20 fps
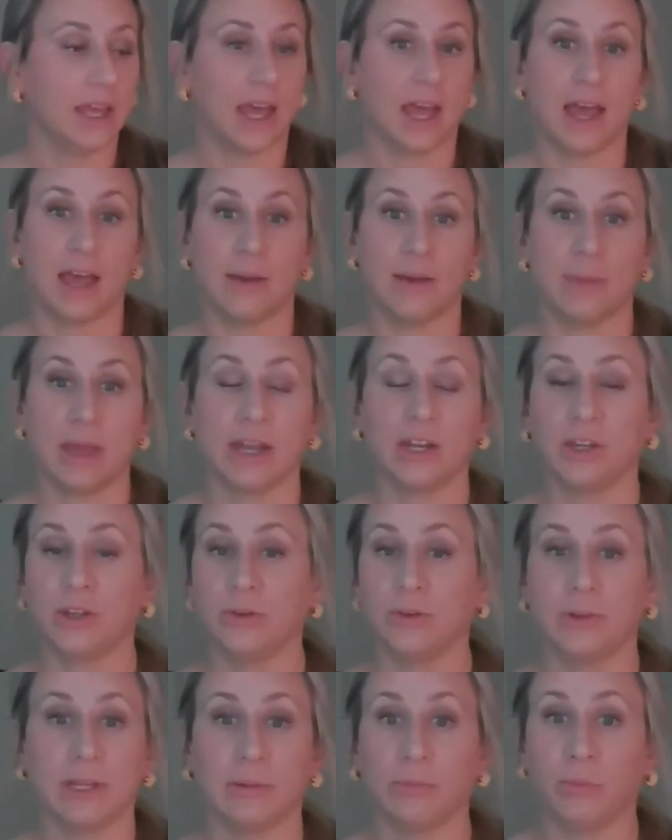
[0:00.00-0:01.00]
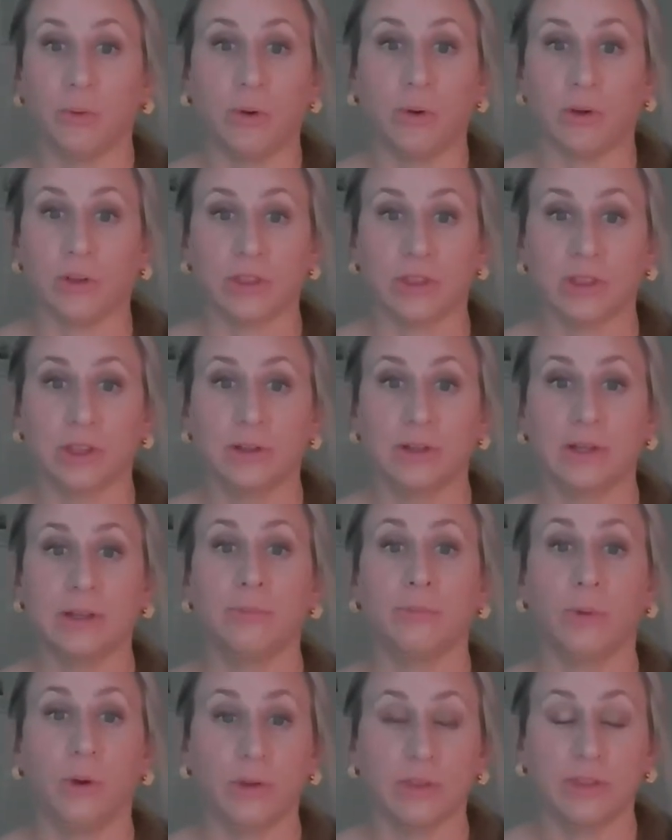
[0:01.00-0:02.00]
Um, and you need both. You
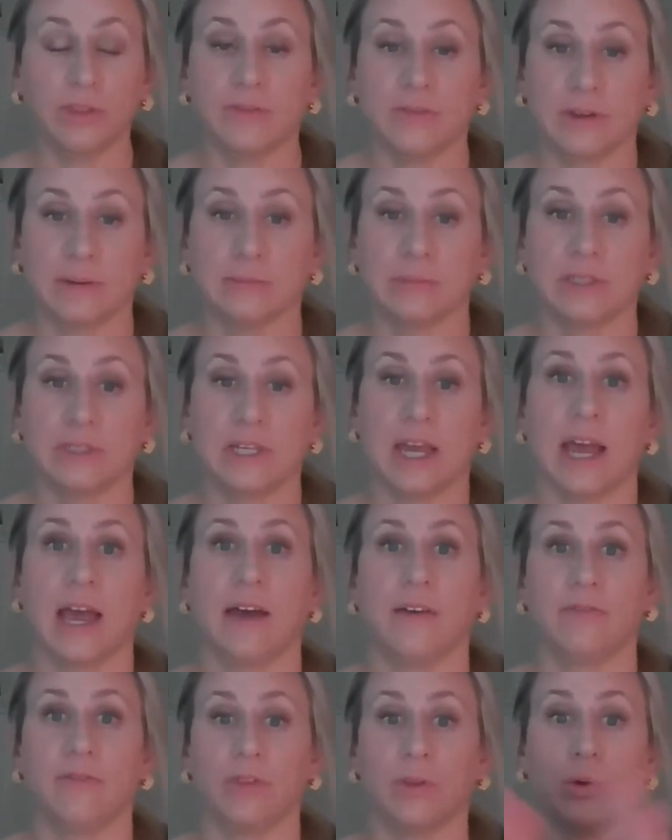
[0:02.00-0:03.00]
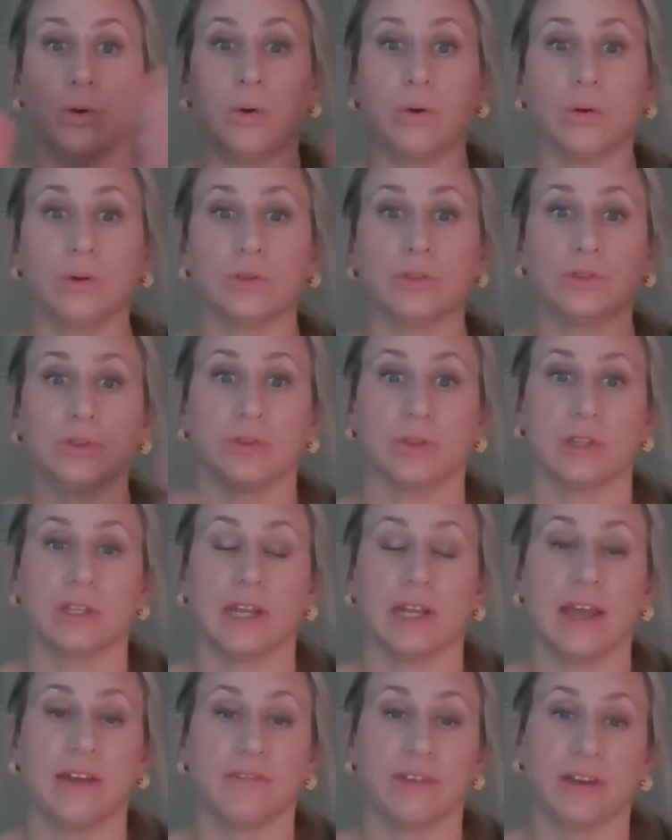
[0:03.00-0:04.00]
need both of them to have the whole truth
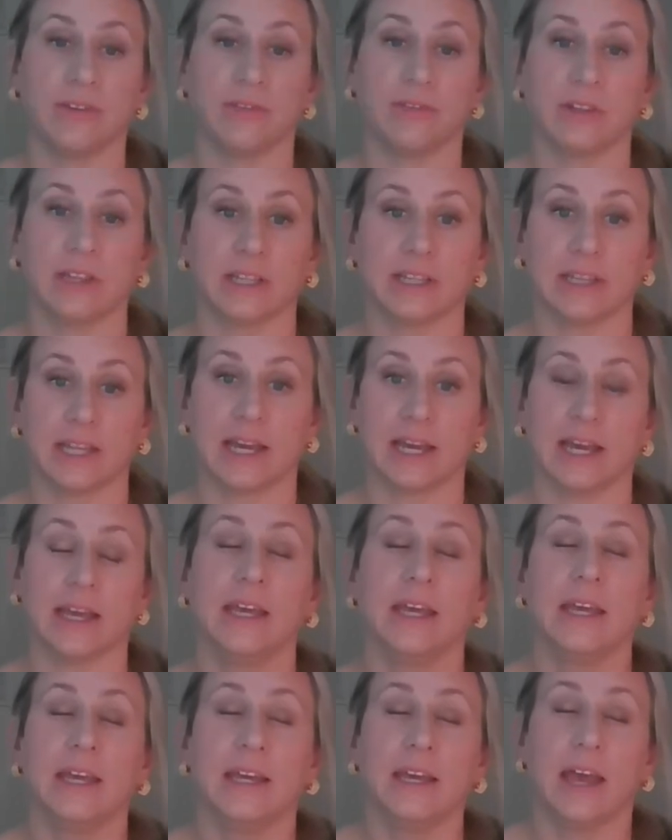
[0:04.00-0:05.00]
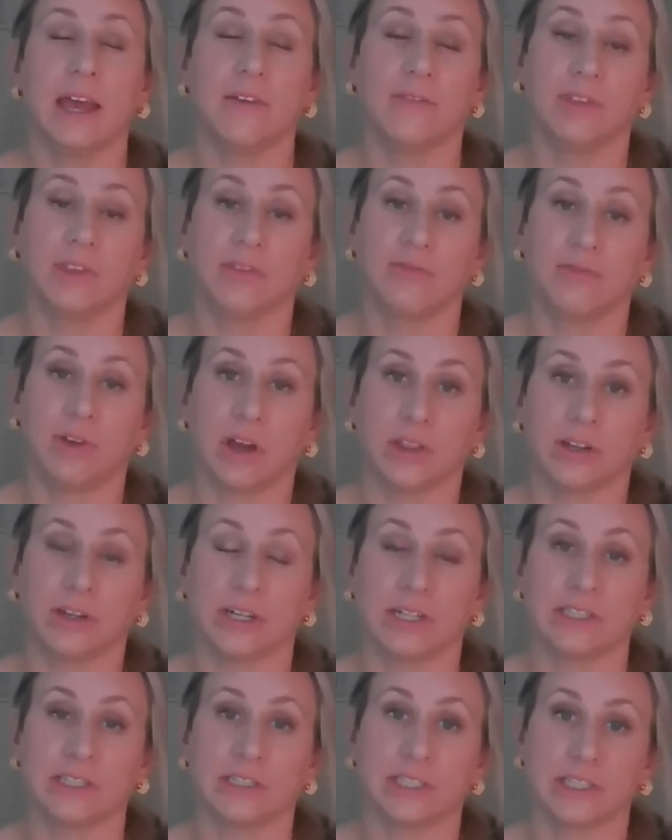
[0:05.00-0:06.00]
and have everything that Heavenly
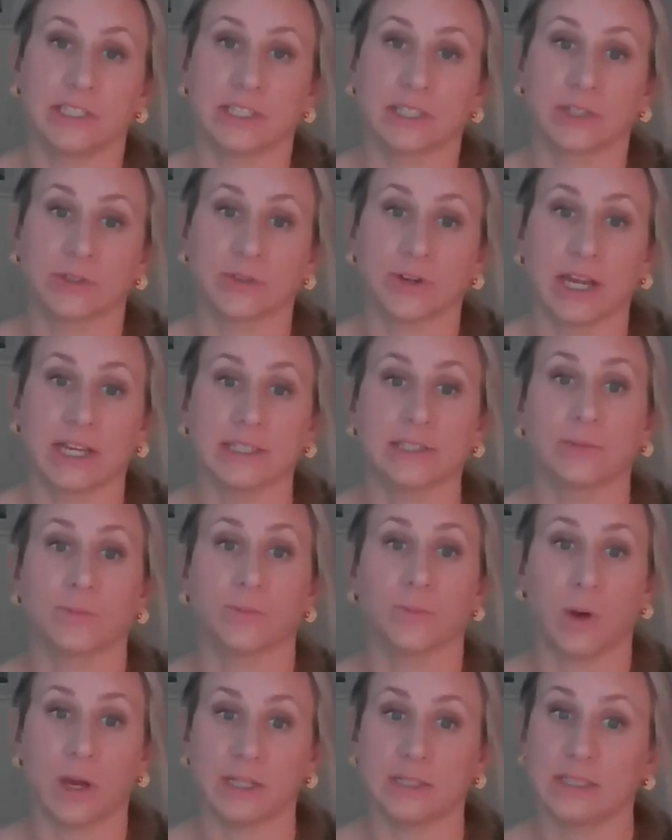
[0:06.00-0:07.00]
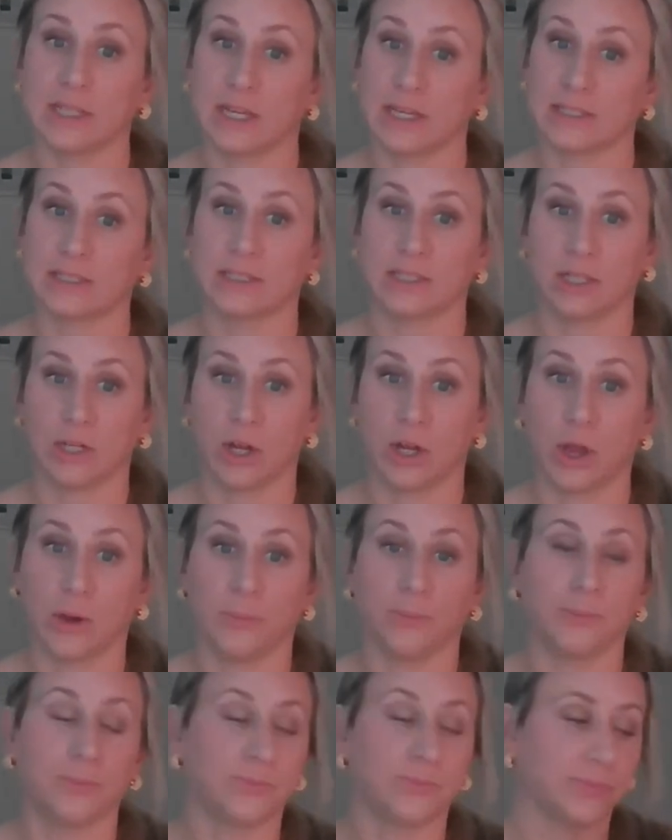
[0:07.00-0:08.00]
Father and Jesus Christ want us to know,
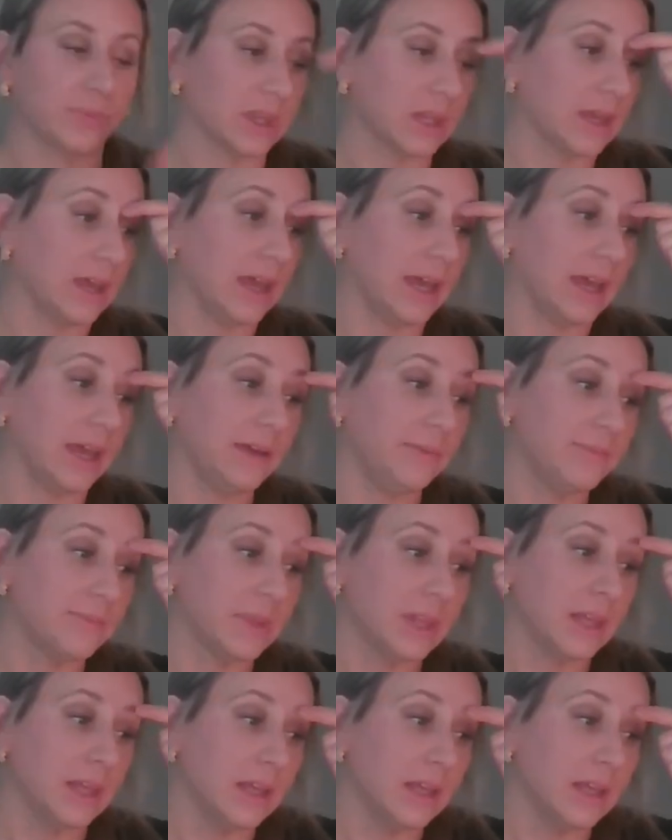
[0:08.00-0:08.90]
okay?